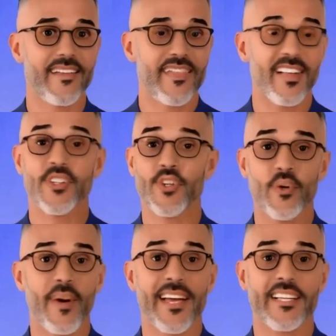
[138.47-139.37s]
Think
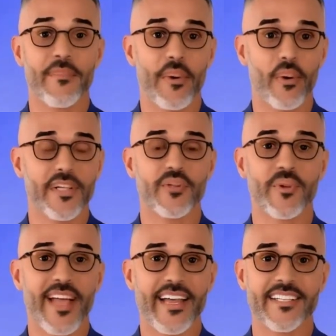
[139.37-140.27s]
UI components
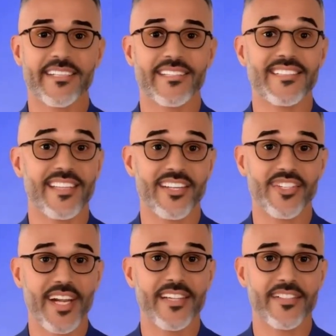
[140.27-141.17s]
reacting to state
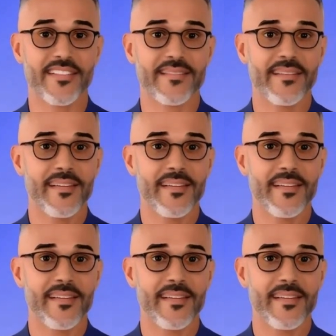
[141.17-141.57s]
changes.